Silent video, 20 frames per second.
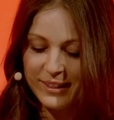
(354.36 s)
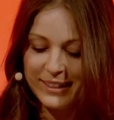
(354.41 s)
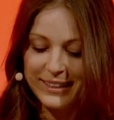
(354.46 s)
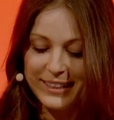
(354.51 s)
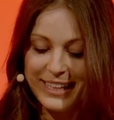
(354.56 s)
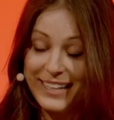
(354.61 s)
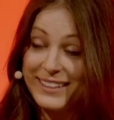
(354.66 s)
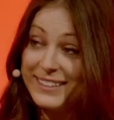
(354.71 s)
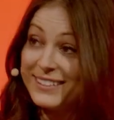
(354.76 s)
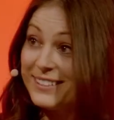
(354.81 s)

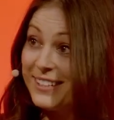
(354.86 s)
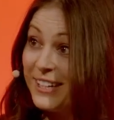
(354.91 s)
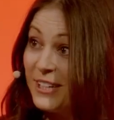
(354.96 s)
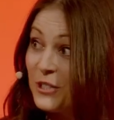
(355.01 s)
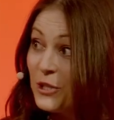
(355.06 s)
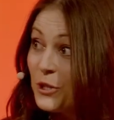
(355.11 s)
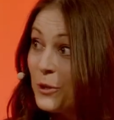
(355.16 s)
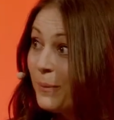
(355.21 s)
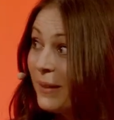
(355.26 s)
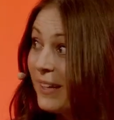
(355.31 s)
Let the
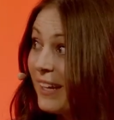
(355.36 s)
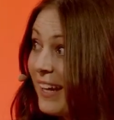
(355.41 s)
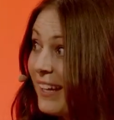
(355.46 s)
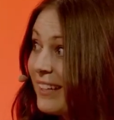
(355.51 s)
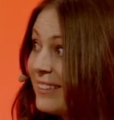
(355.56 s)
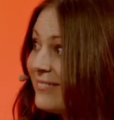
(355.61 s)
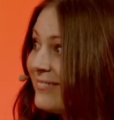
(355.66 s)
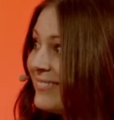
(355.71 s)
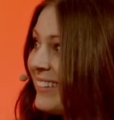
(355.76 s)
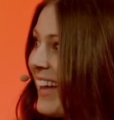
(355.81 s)
sessions
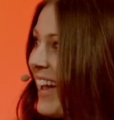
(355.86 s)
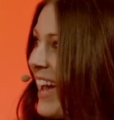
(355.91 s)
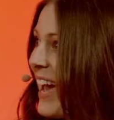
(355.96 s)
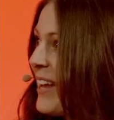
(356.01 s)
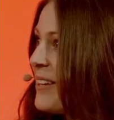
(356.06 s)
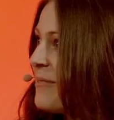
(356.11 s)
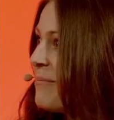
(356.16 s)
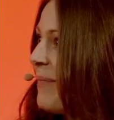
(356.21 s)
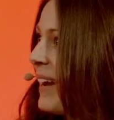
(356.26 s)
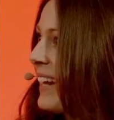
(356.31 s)
begin.
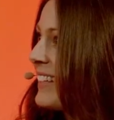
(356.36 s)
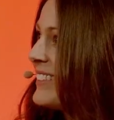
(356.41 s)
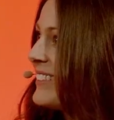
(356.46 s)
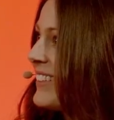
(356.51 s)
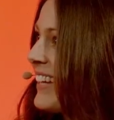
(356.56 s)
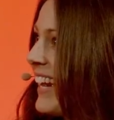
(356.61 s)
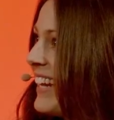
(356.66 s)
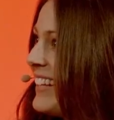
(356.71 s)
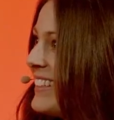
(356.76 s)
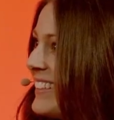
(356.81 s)
And back to
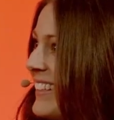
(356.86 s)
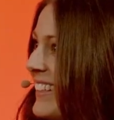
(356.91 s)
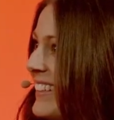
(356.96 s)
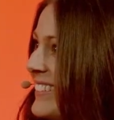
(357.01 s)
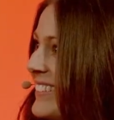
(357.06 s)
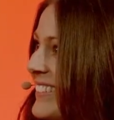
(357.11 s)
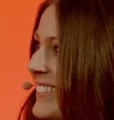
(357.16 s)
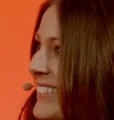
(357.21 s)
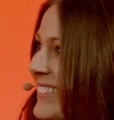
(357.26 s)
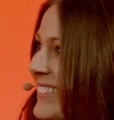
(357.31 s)
Katie.